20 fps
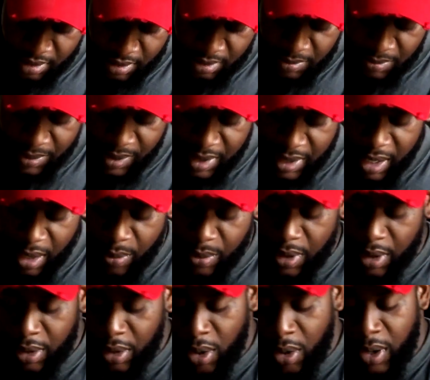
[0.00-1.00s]
But yeah, we're
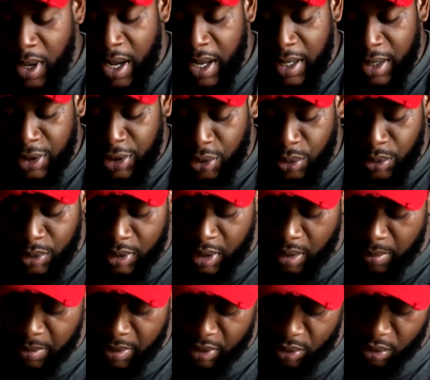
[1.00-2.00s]
gonna go ahead and juice up
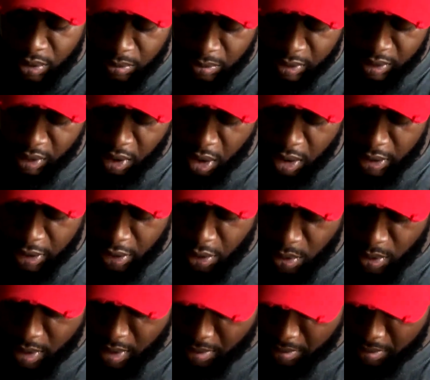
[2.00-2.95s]
Miss Harley Quinn.